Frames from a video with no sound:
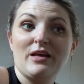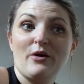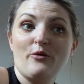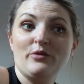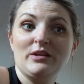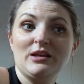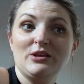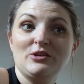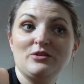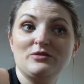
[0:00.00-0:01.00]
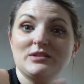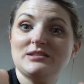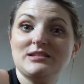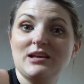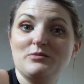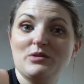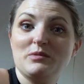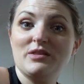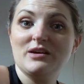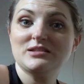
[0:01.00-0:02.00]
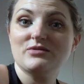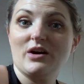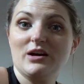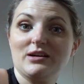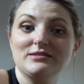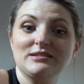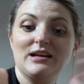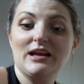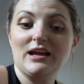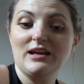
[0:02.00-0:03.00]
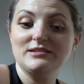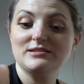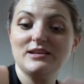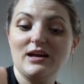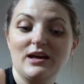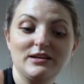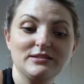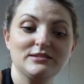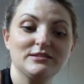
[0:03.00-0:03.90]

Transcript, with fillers: Hopefully you've stayed with me thus far and had